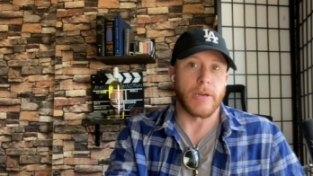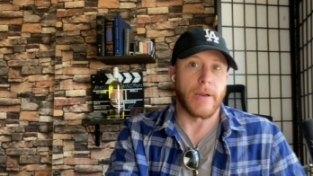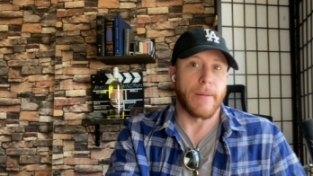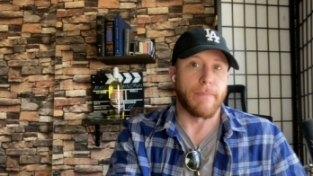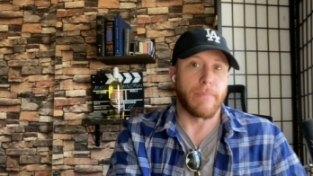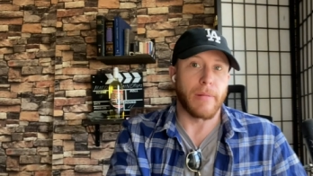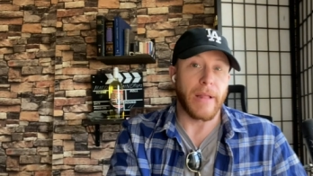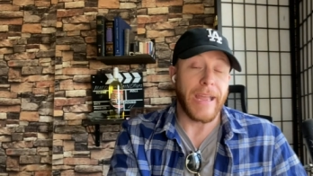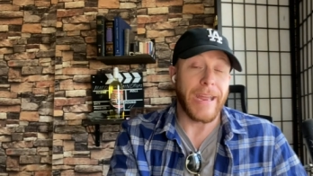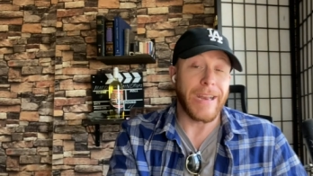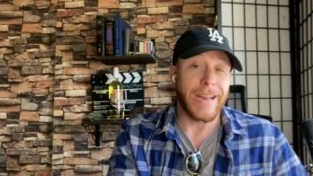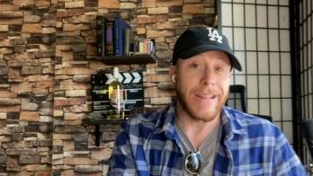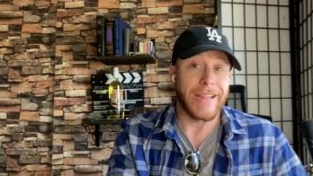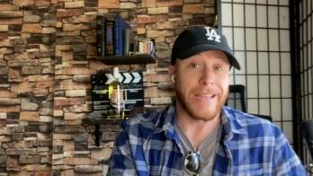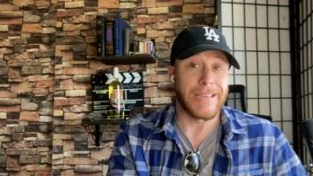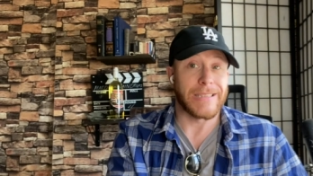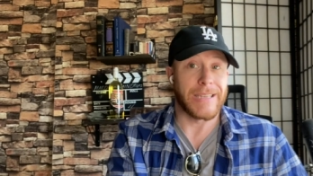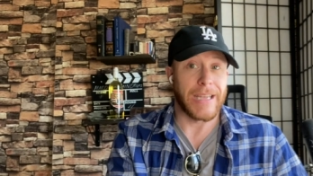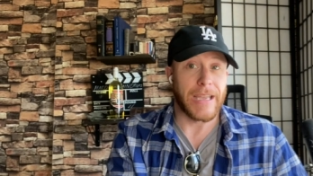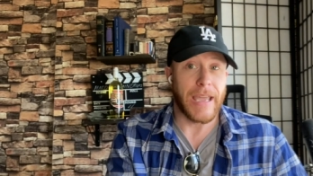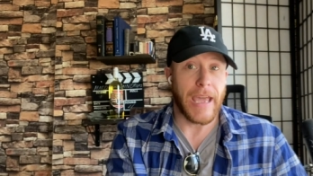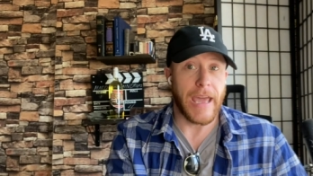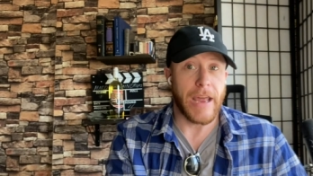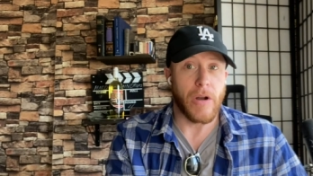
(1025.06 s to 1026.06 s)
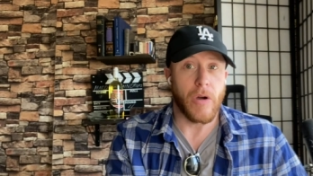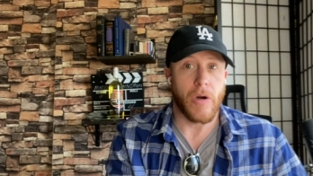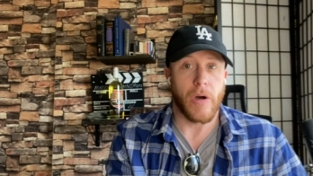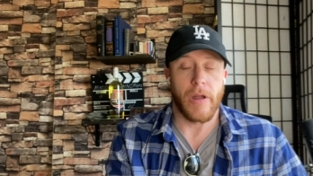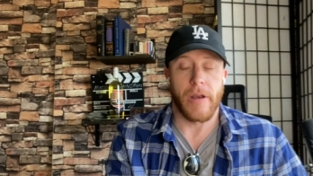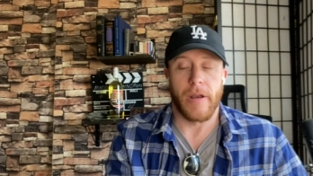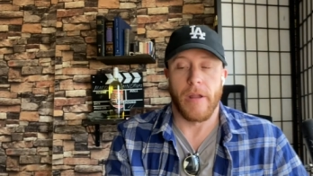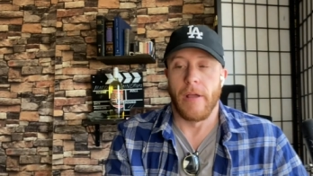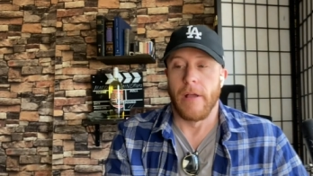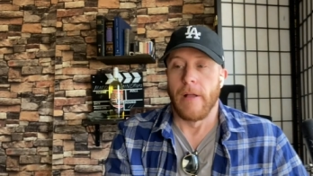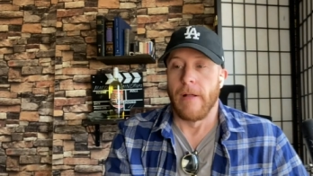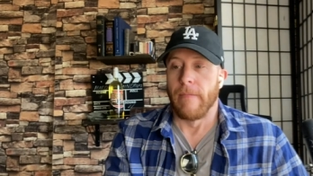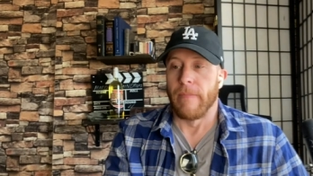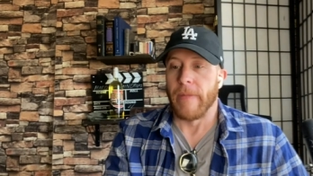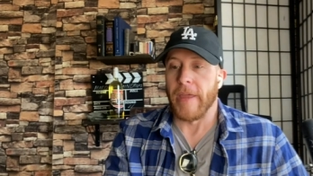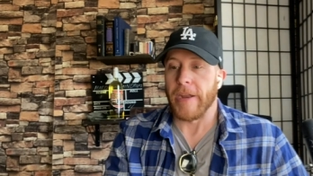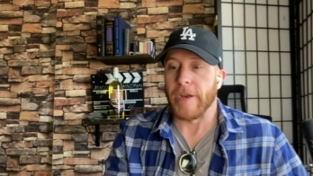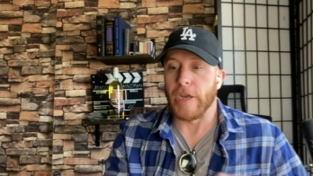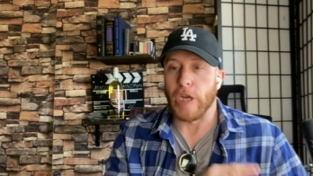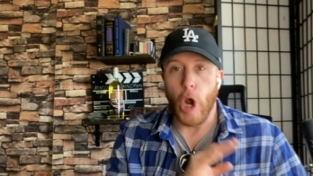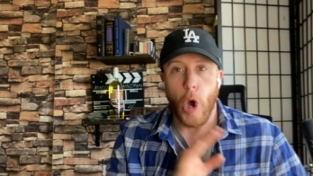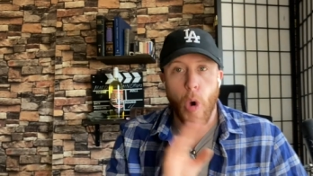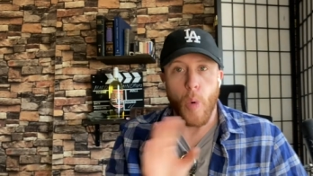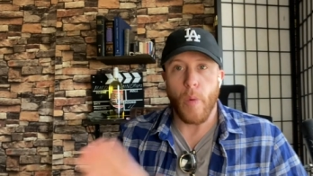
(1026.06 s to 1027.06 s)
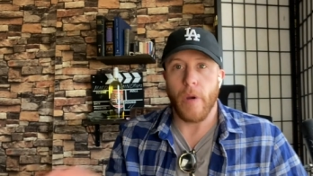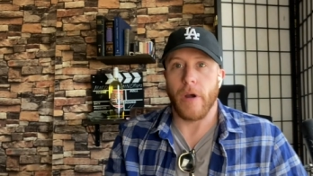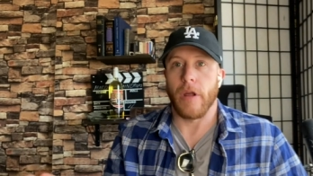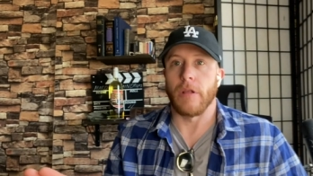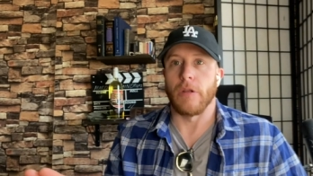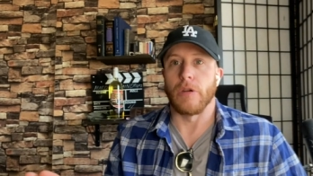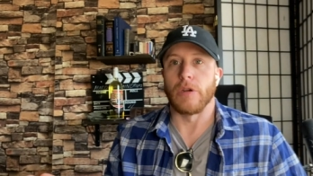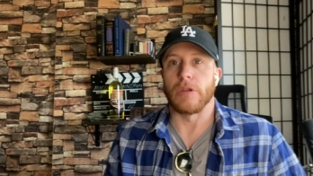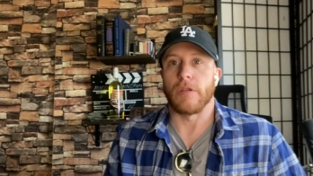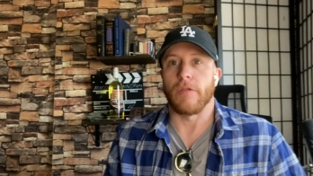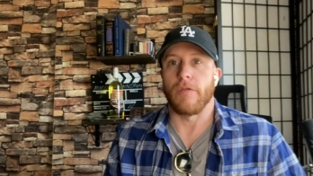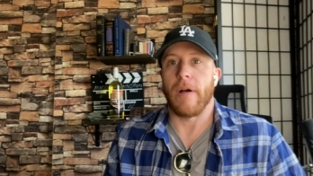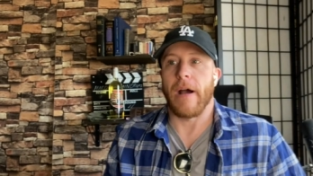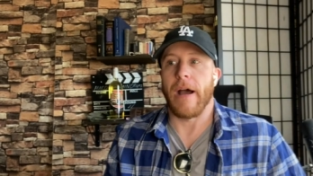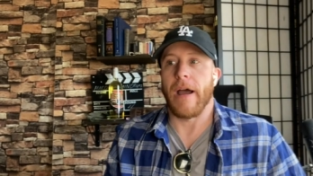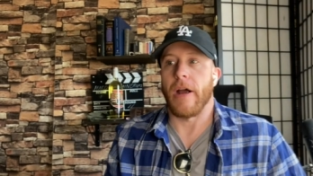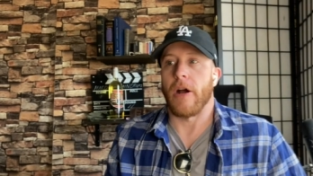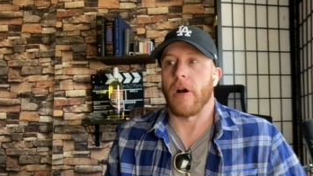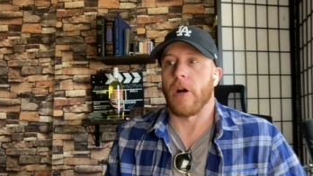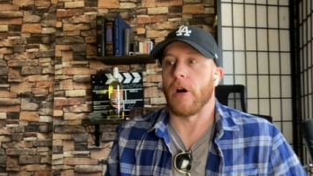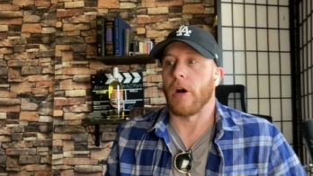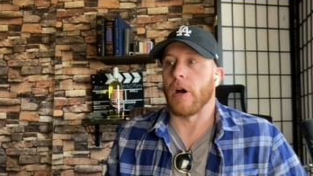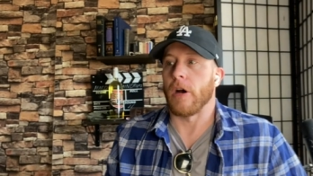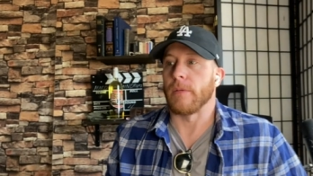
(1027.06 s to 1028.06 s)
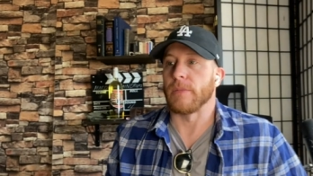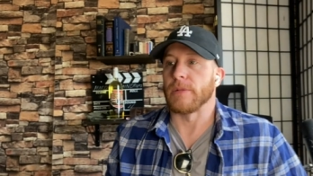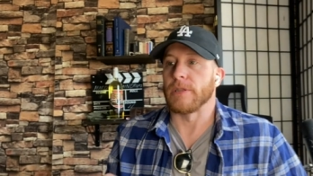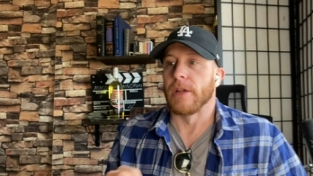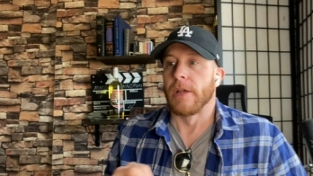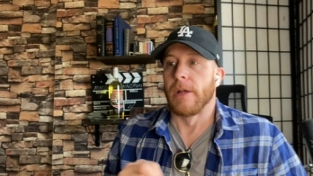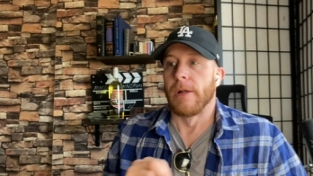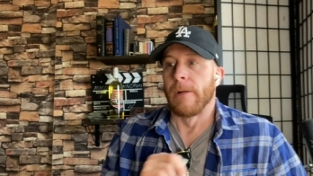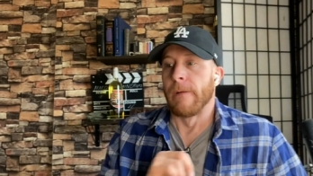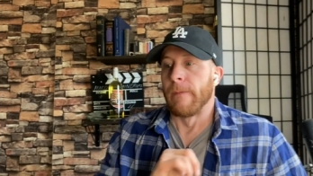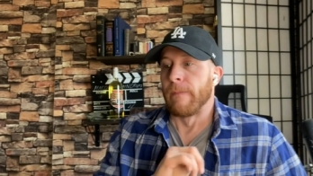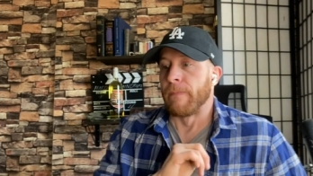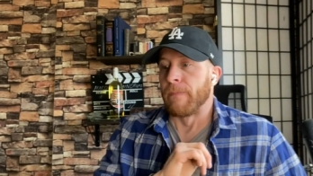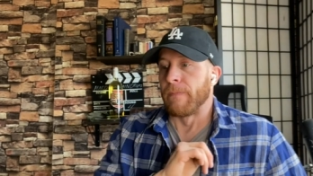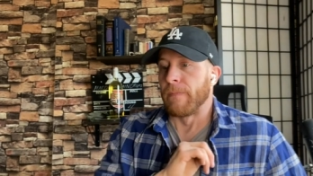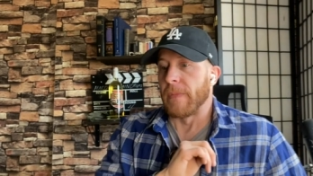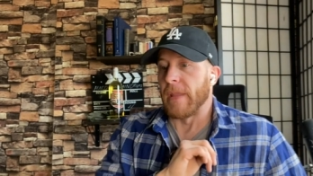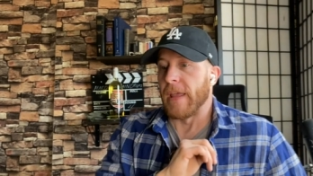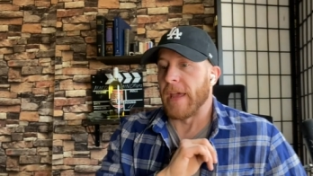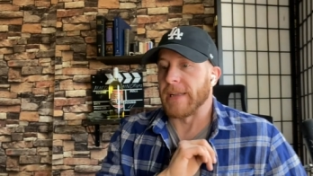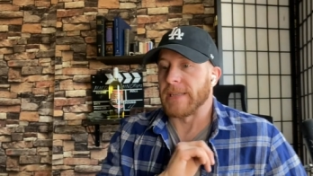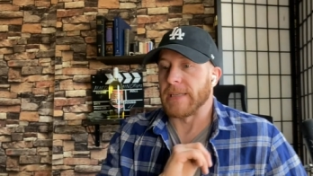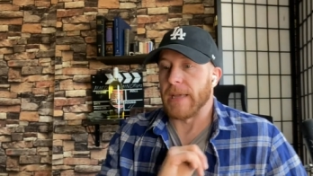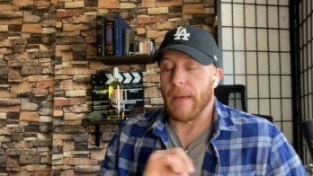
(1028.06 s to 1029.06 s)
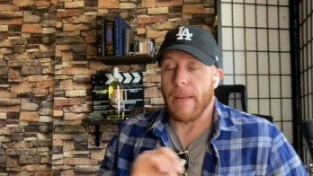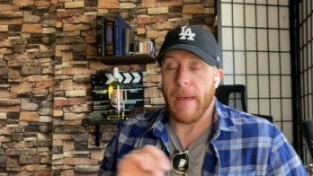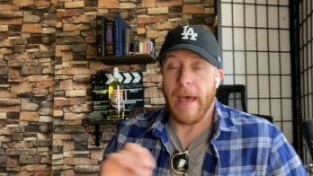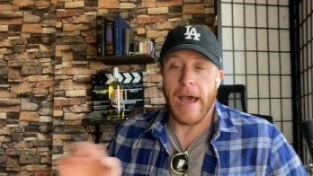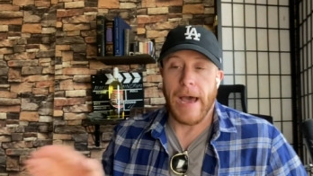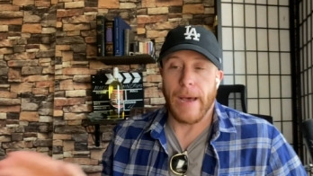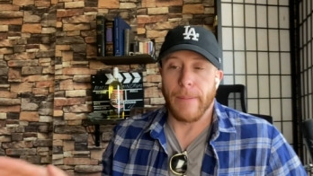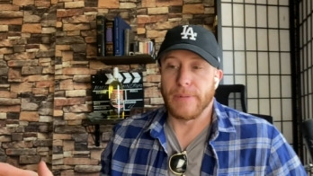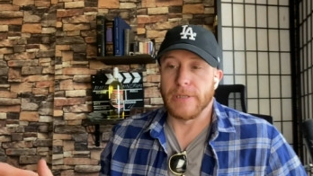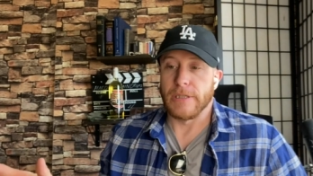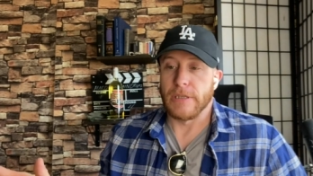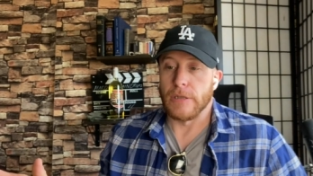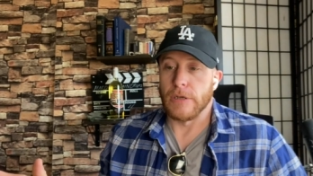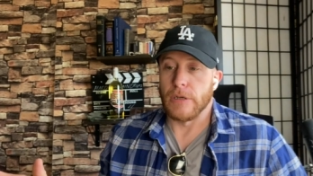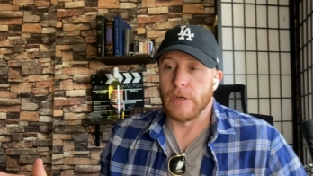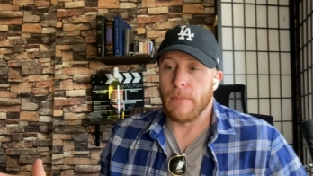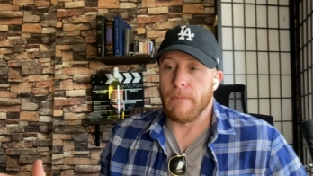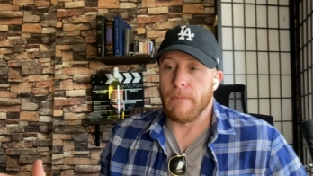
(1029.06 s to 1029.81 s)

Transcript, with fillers: the plane it needs to get on. They don't want to lose firearms. That's an absolute